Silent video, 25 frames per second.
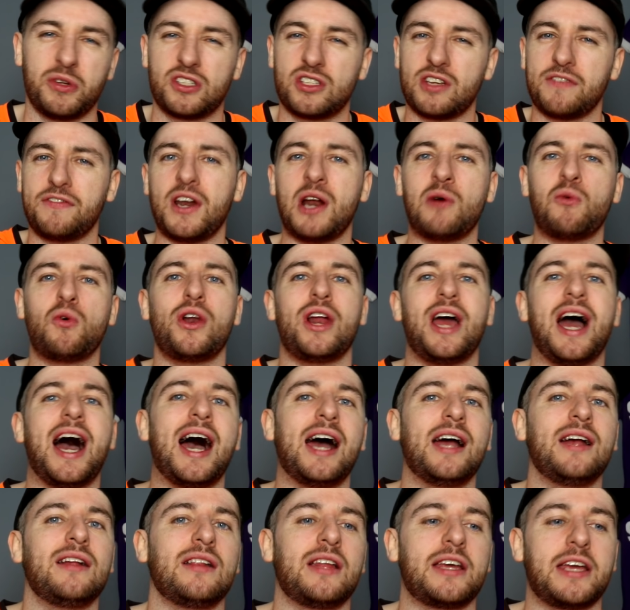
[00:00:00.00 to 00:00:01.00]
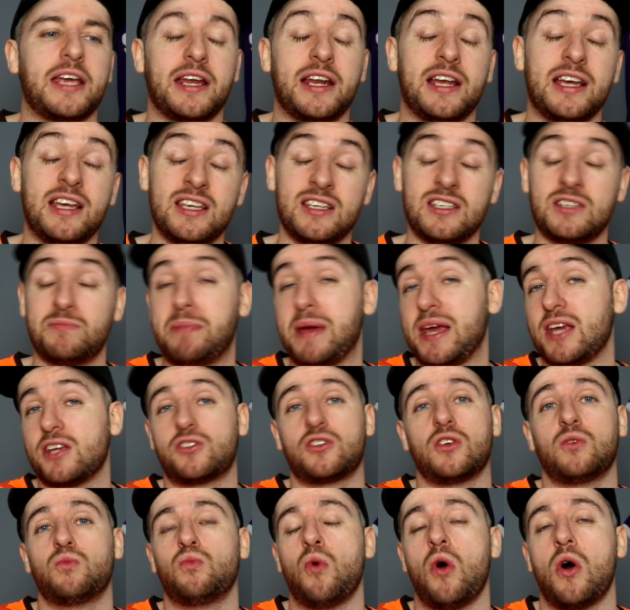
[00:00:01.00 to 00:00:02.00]
something I want to highlight, and it is based
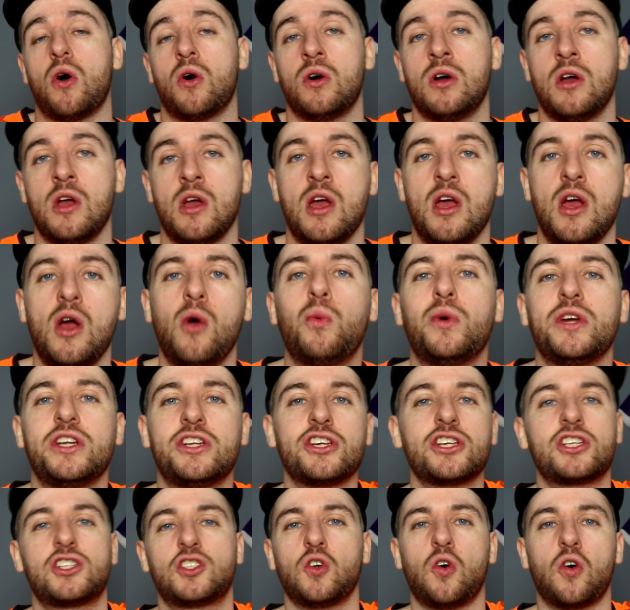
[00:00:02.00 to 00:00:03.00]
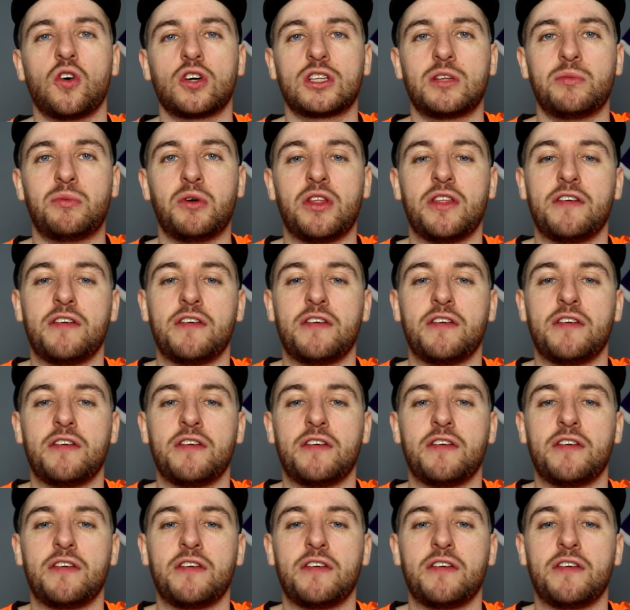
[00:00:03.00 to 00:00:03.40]
on what we just talked about.